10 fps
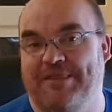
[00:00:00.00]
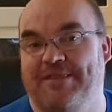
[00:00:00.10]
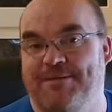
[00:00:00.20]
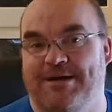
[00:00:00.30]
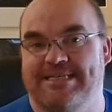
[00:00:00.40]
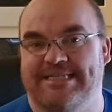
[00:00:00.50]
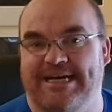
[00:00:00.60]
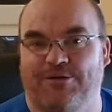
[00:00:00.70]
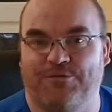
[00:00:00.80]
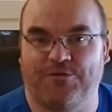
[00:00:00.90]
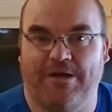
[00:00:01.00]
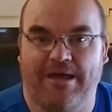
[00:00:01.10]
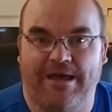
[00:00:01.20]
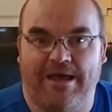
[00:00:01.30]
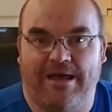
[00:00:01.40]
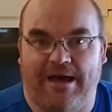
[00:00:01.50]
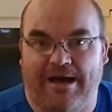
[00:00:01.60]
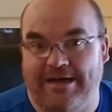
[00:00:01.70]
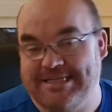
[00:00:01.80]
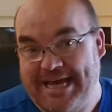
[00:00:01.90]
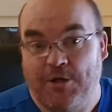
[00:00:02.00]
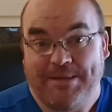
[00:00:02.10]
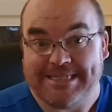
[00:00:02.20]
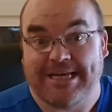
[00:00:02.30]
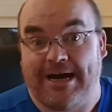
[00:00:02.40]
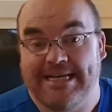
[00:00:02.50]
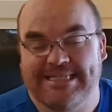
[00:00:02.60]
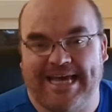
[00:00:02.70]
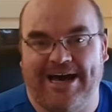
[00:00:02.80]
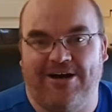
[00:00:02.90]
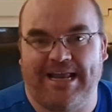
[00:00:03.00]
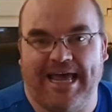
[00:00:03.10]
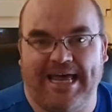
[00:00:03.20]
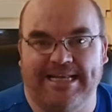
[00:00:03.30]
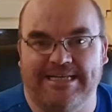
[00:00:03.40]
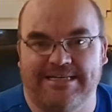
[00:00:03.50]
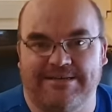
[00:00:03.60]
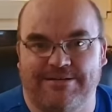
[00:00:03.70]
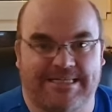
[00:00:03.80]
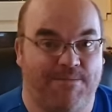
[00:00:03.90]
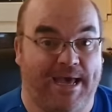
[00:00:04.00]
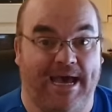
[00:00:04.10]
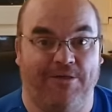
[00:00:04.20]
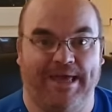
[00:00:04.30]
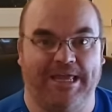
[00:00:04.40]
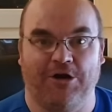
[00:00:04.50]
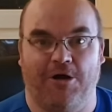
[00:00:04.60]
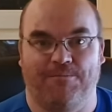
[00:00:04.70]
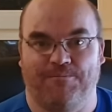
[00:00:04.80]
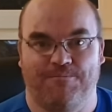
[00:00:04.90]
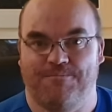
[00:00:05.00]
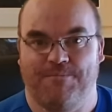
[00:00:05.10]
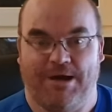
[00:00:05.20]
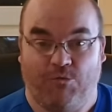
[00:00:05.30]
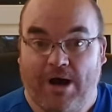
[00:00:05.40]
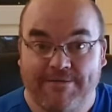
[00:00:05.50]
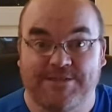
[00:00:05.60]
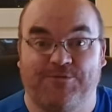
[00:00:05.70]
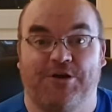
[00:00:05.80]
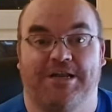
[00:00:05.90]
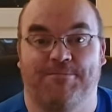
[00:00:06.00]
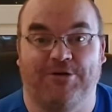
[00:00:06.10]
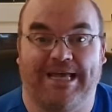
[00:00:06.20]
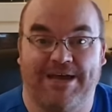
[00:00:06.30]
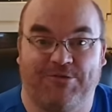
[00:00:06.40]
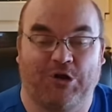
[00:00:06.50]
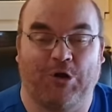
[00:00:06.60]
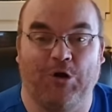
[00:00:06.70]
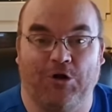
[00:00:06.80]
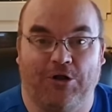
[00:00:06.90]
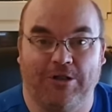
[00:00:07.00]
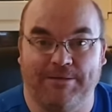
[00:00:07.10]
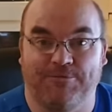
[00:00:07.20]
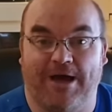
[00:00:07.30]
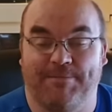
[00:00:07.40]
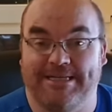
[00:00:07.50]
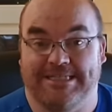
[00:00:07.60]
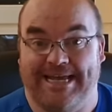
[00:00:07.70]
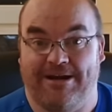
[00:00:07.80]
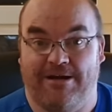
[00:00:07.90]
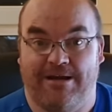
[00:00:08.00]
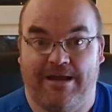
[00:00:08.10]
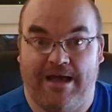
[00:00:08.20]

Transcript: went there myself to help these guys out, and somehow they got my wife's phone number and gave her a call, invited me to their